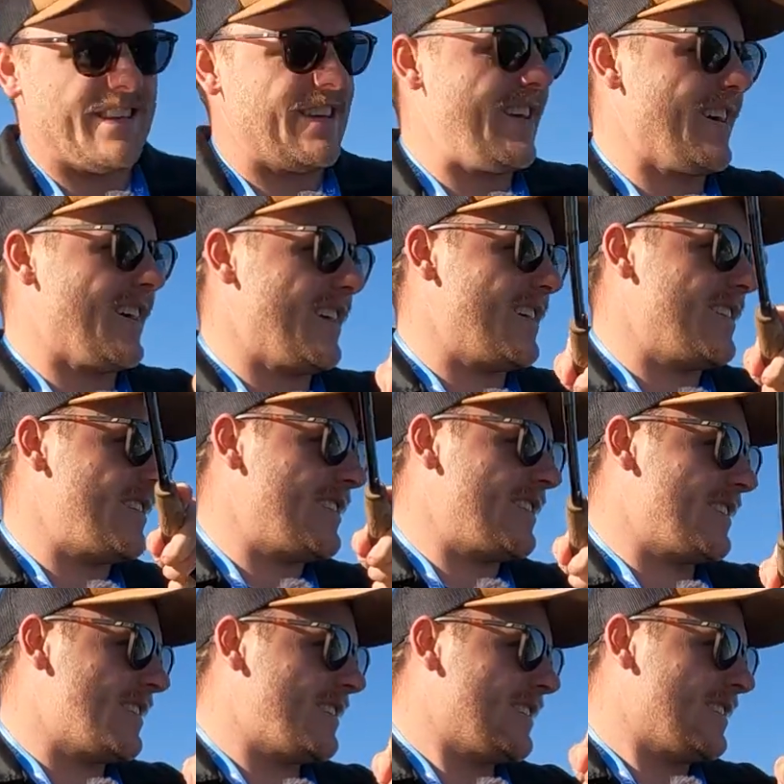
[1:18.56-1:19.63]
Yeah.
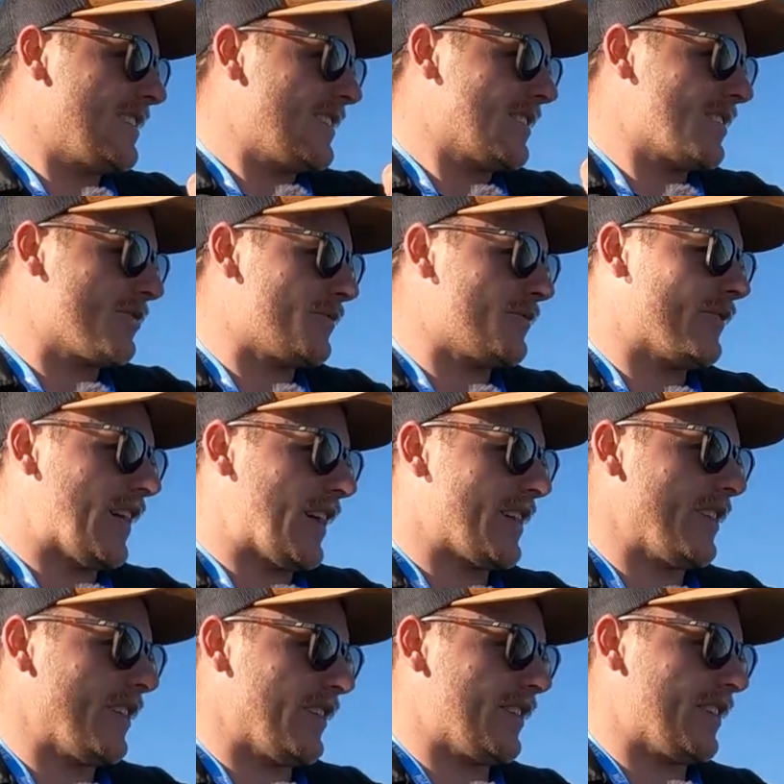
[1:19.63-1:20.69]
Good
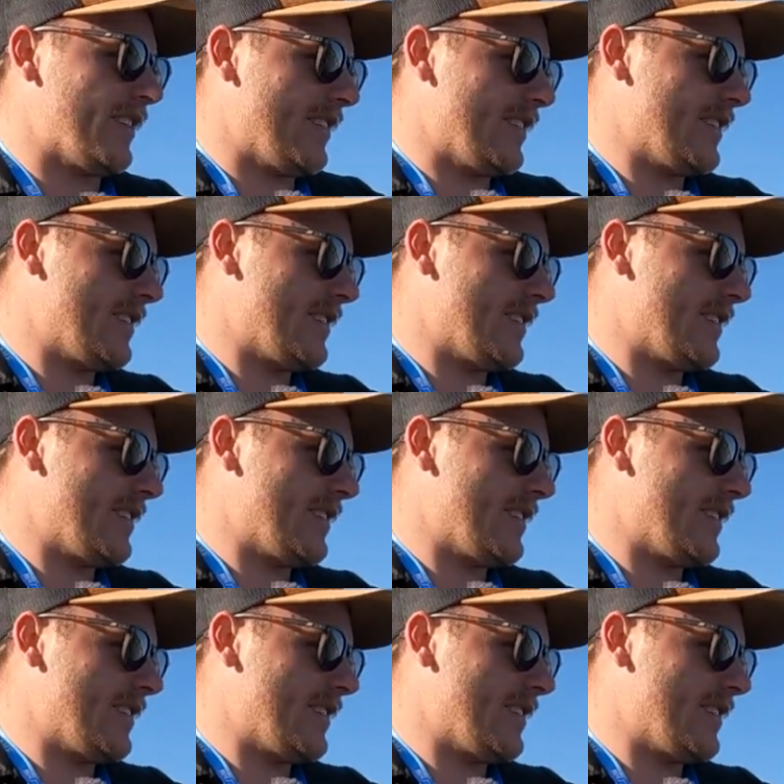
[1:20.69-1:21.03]
flathead, I think.